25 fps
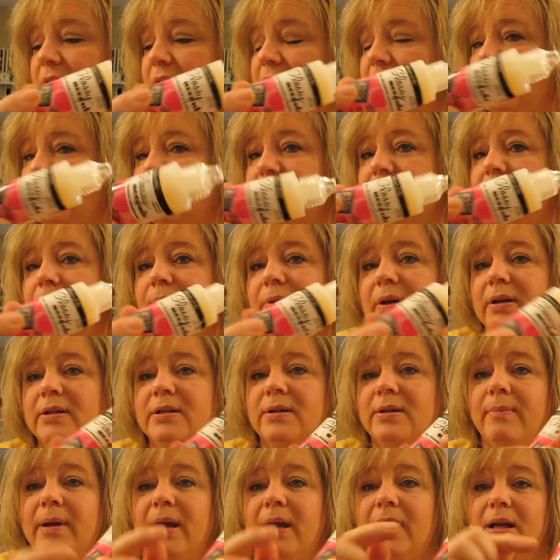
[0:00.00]
in something
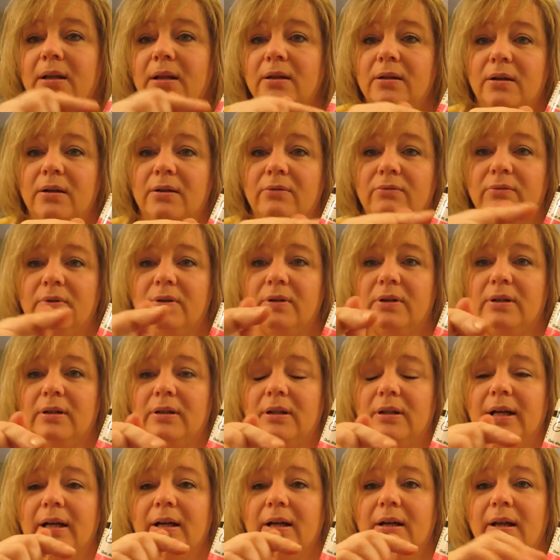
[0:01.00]
to make it look
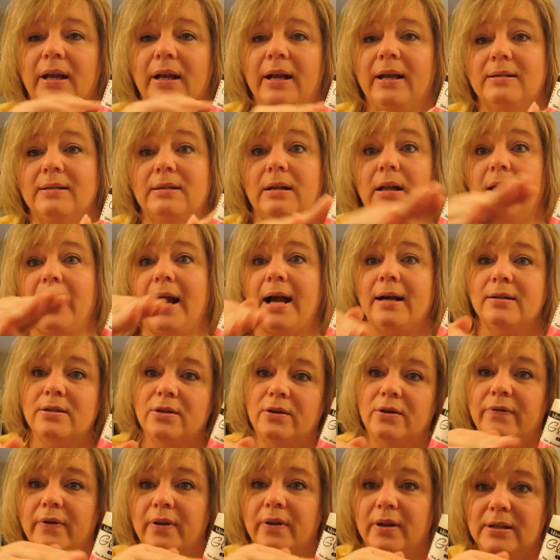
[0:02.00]
like it has glass
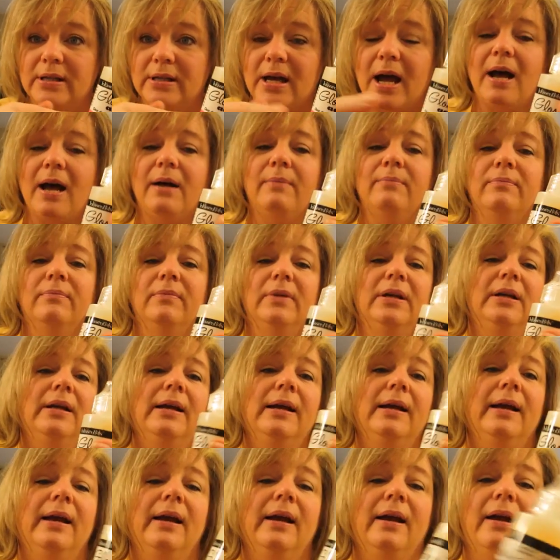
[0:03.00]
over the top.
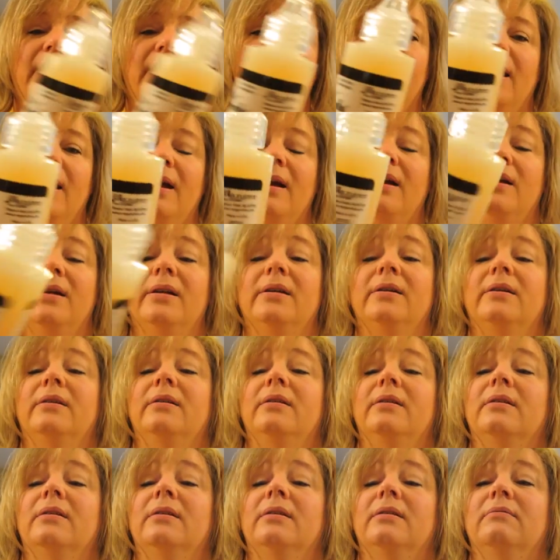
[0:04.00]

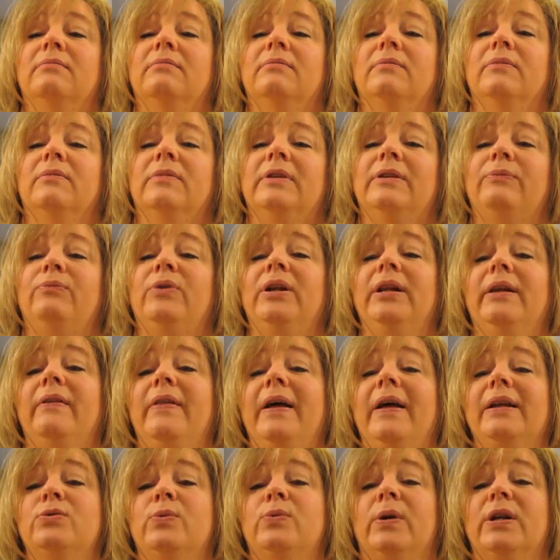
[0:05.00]
And really
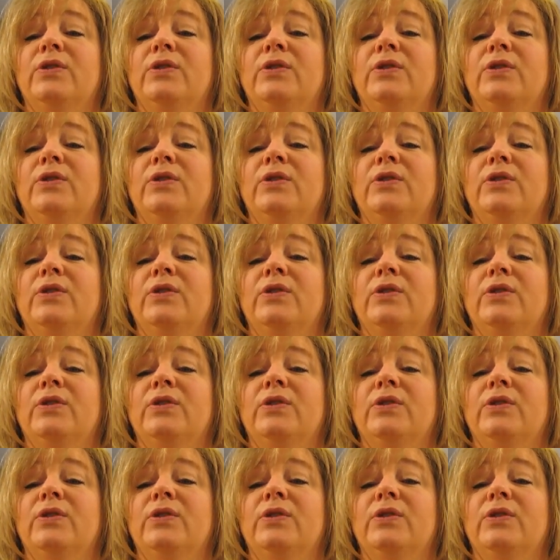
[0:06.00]
that's what